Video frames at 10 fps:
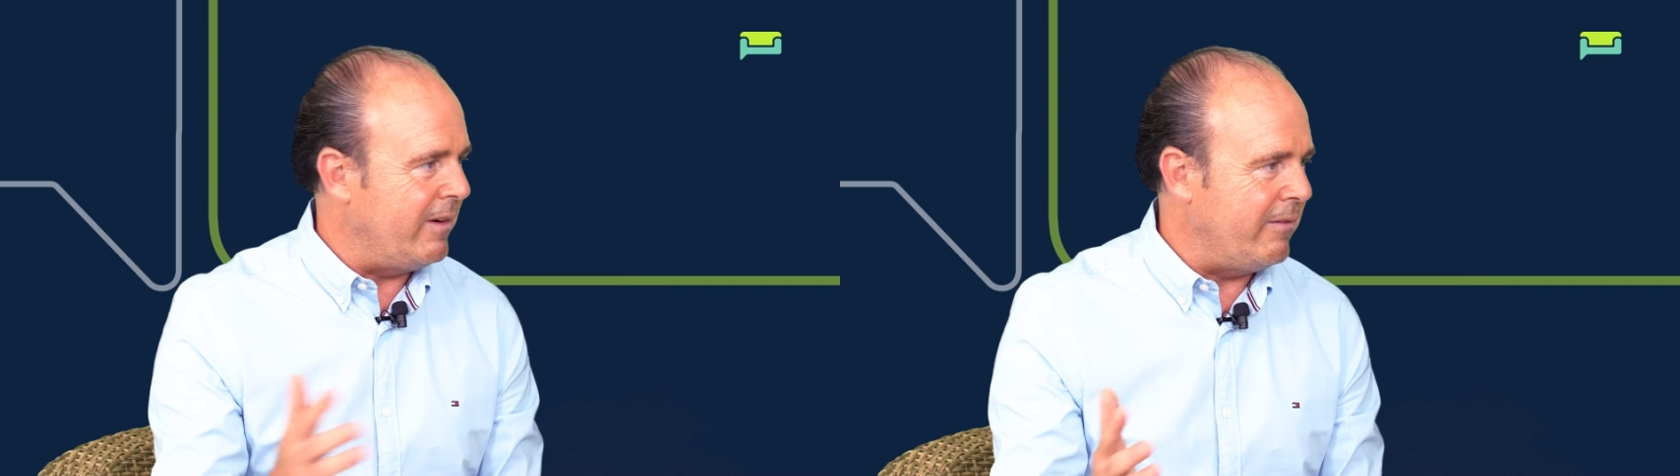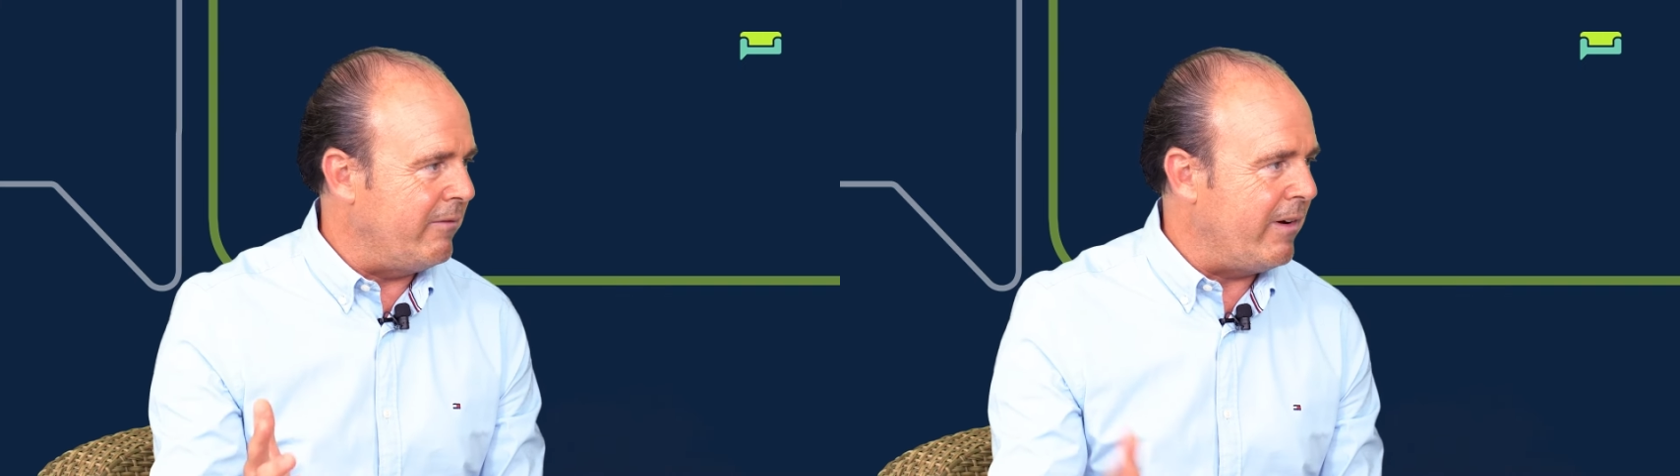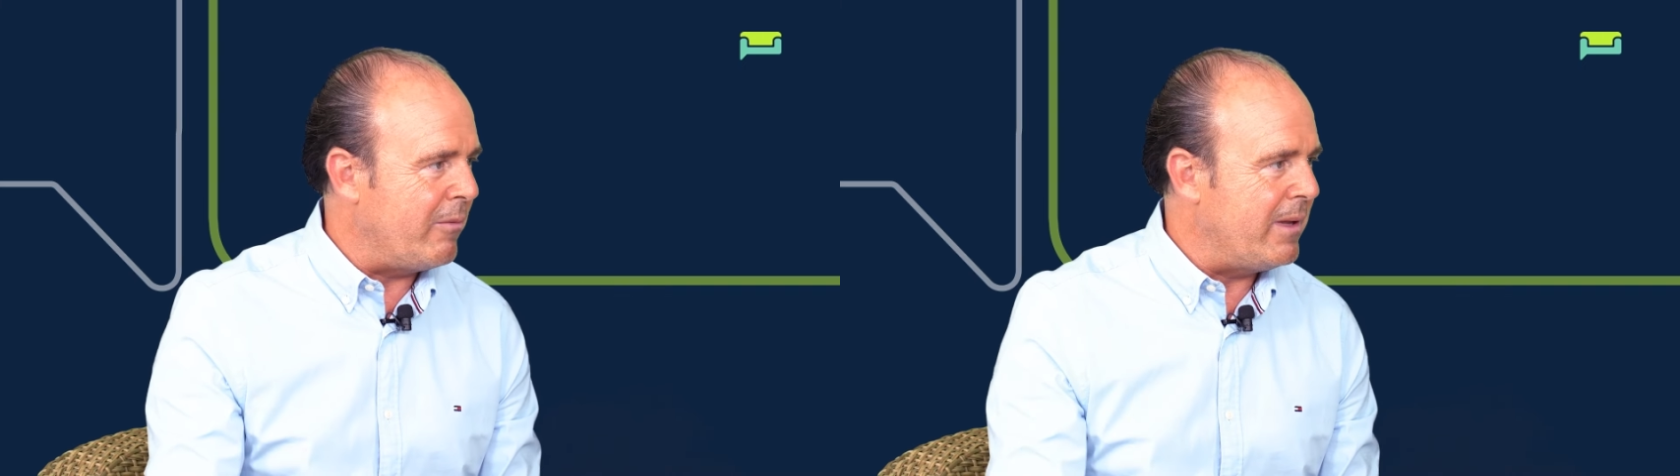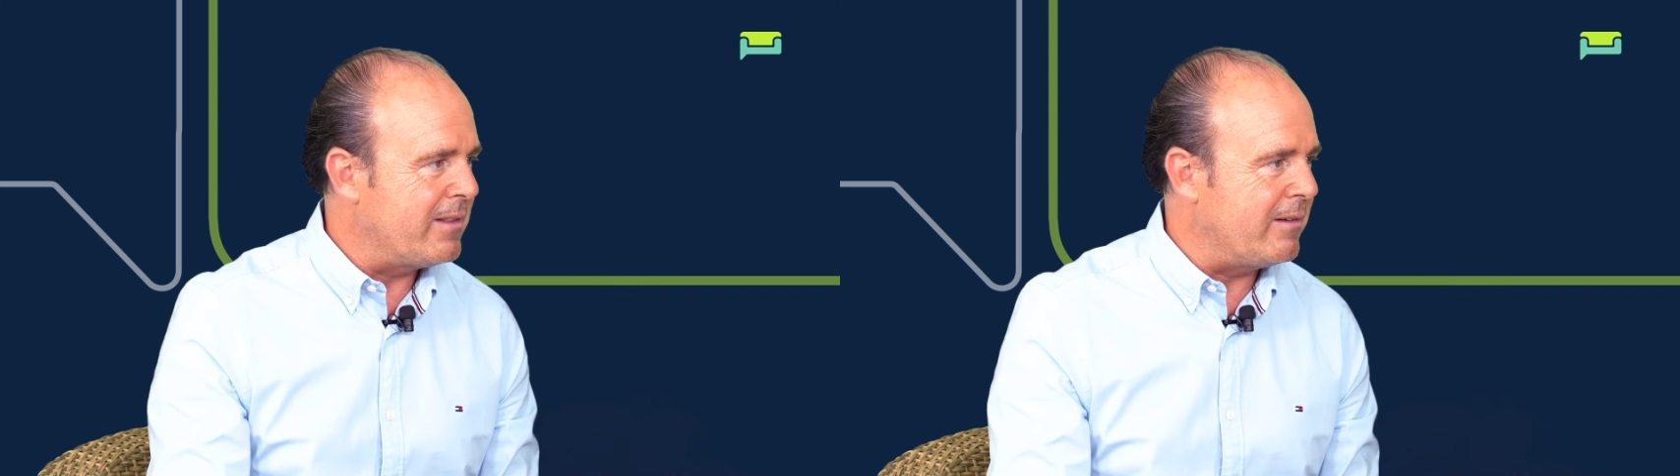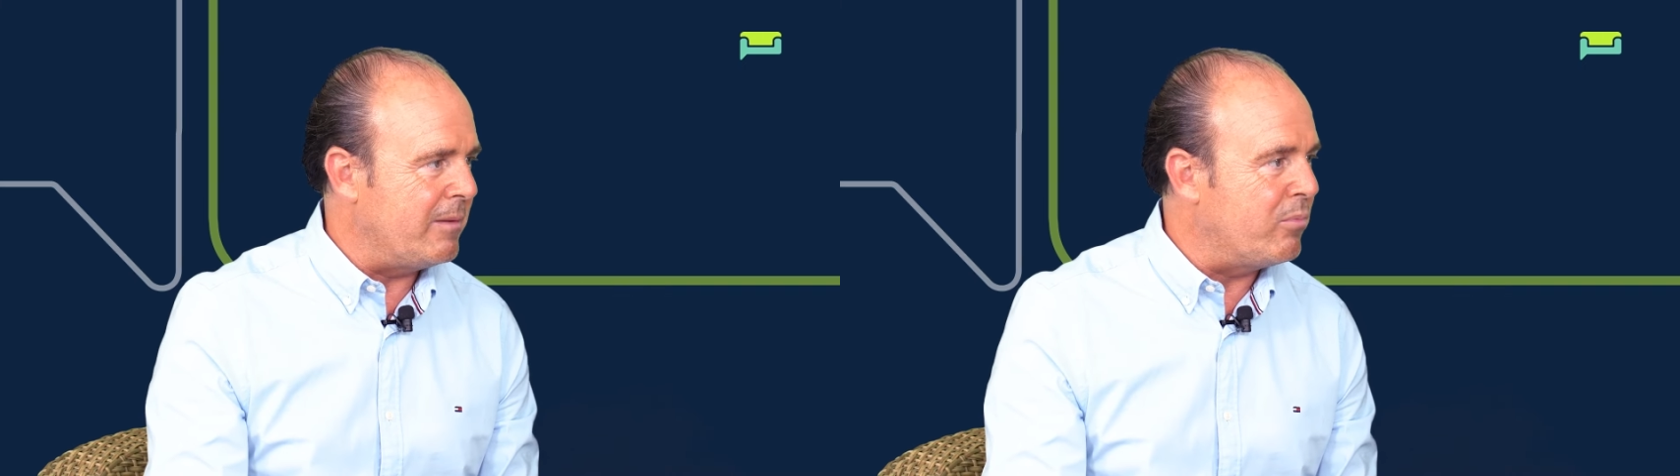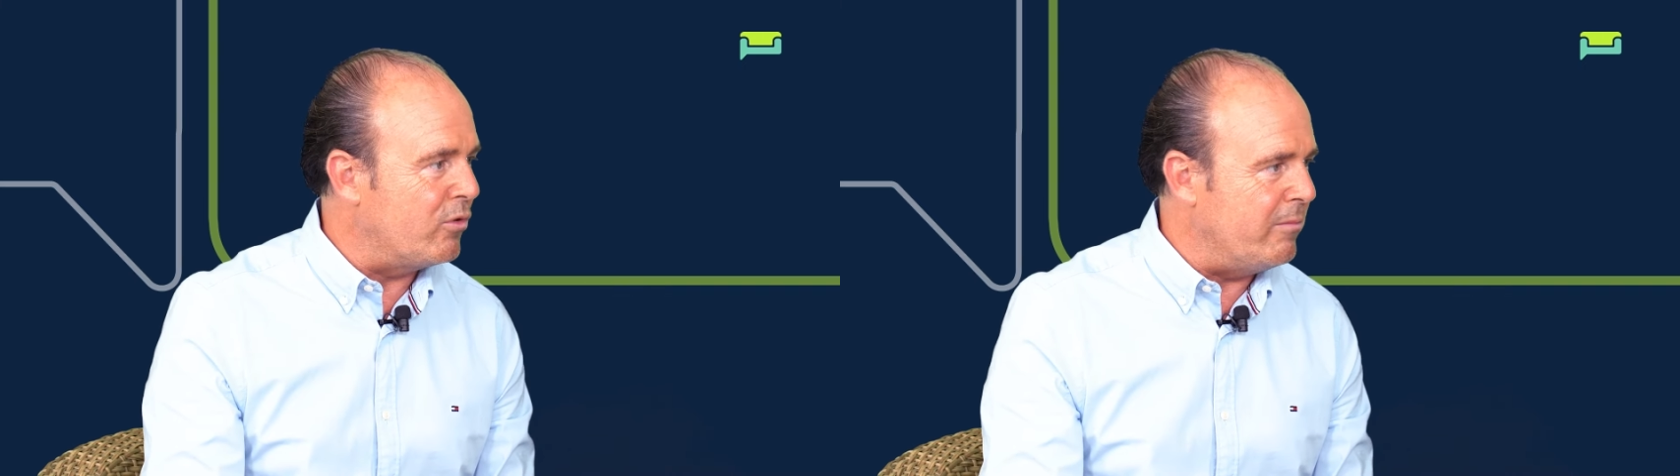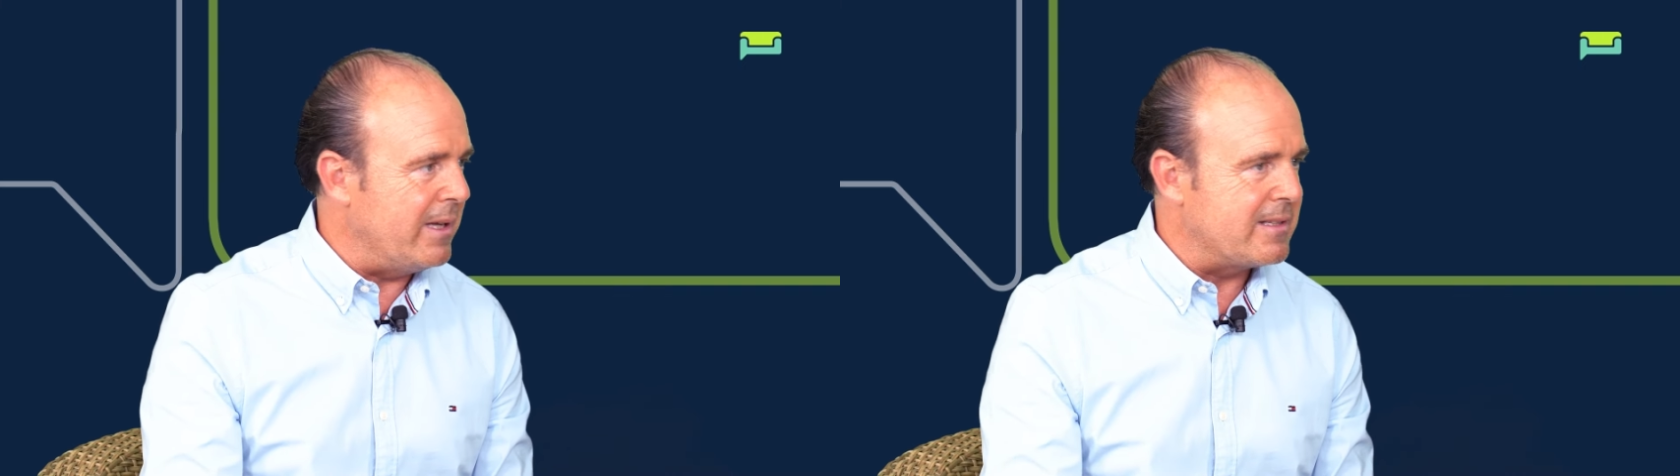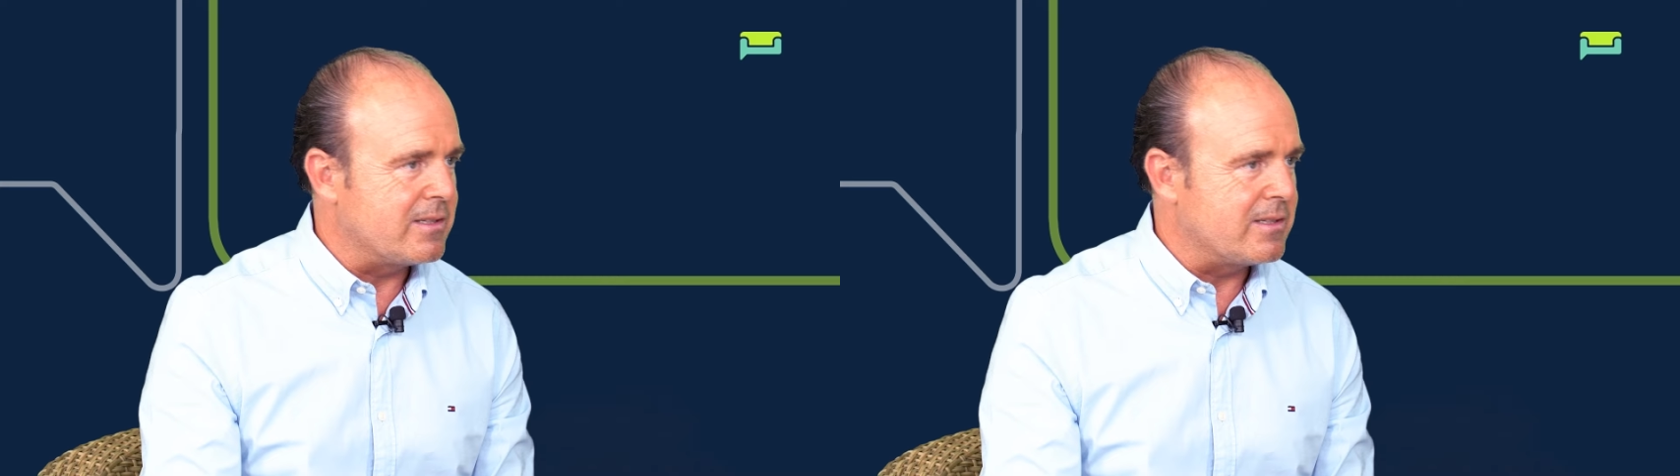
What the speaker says: environmental improvements.